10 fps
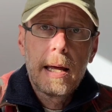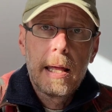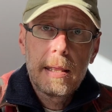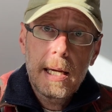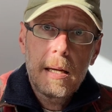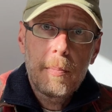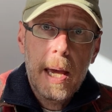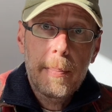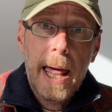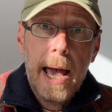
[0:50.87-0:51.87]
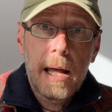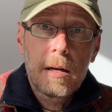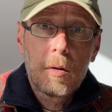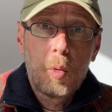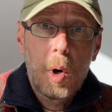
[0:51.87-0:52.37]
And then my
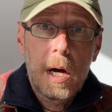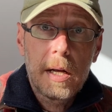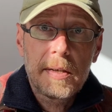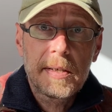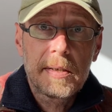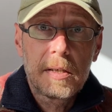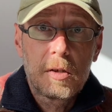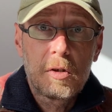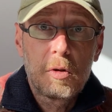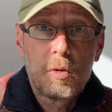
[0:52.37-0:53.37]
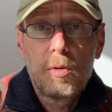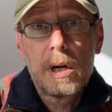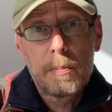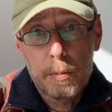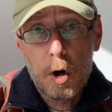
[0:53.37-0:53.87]
plan was to do
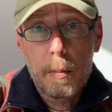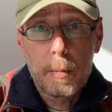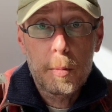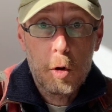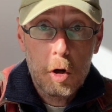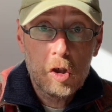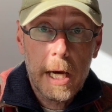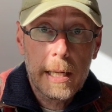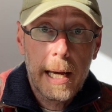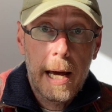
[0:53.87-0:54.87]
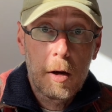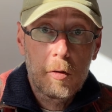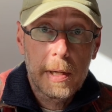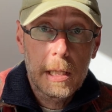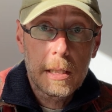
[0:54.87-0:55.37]
a proper project out
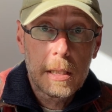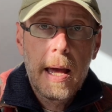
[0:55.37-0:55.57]
of it.